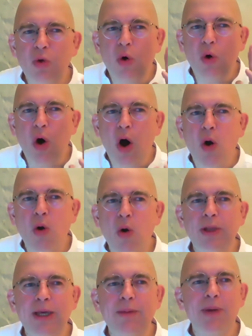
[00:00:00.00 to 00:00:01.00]
or
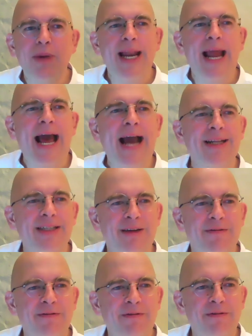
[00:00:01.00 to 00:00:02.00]
only being active